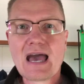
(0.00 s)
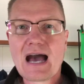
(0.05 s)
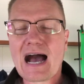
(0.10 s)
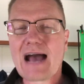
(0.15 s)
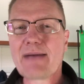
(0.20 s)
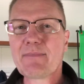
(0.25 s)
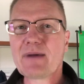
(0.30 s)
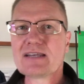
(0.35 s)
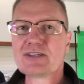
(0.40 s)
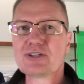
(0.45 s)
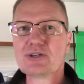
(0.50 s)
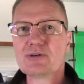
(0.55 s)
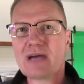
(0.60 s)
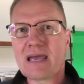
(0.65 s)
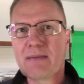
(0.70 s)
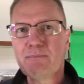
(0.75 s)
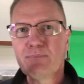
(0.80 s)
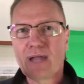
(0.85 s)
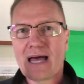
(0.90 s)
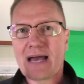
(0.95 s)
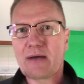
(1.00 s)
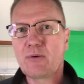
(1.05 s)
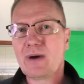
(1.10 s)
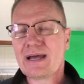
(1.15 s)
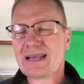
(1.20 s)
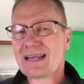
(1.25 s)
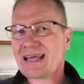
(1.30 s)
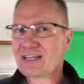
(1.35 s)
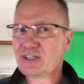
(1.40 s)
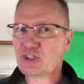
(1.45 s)
I might do a black,
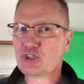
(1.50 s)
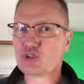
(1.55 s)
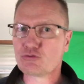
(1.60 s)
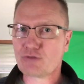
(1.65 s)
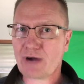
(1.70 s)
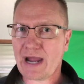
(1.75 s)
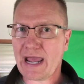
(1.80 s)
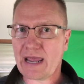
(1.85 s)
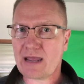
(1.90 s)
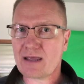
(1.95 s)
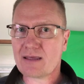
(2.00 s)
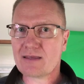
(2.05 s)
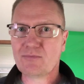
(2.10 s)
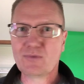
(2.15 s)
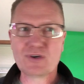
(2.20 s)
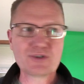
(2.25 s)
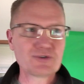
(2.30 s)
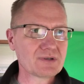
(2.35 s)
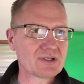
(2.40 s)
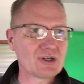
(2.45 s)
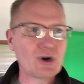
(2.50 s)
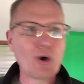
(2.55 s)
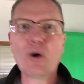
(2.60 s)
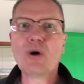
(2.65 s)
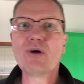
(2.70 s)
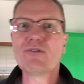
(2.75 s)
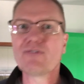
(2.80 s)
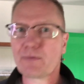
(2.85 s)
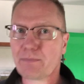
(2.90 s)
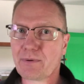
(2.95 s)
white, and gray, which would
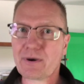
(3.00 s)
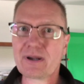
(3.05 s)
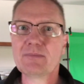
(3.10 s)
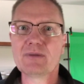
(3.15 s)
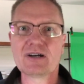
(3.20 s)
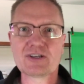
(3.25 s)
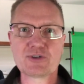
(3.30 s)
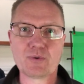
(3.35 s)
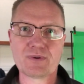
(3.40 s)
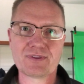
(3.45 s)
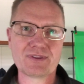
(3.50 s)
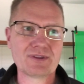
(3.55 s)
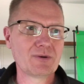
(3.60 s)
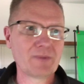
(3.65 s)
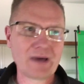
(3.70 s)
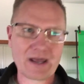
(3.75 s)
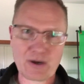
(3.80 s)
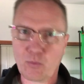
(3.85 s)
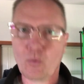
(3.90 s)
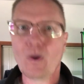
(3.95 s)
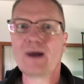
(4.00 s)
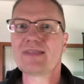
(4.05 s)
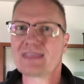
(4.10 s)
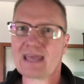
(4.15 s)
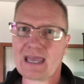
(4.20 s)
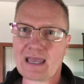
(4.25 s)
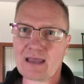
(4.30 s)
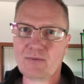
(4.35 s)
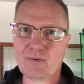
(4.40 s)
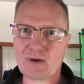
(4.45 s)
go over pretty much with no matter what
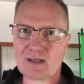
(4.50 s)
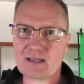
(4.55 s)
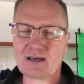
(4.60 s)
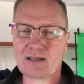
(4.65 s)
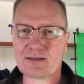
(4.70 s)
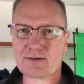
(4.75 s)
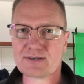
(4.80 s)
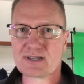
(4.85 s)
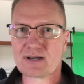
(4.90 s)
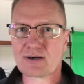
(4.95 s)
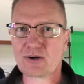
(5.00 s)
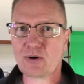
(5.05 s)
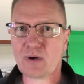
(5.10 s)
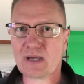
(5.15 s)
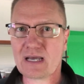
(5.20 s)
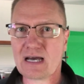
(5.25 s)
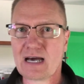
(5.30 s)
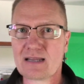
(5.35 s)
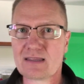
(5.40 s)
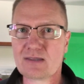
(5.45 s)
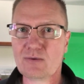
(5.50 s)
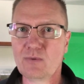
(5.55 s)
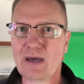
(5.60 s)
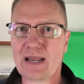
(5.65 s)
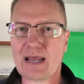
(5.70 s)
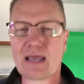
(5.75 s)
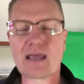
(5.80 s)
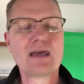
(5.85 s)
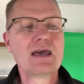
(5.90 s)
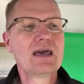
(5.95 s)
they what colors are going on at the
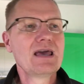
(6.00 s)
wedding.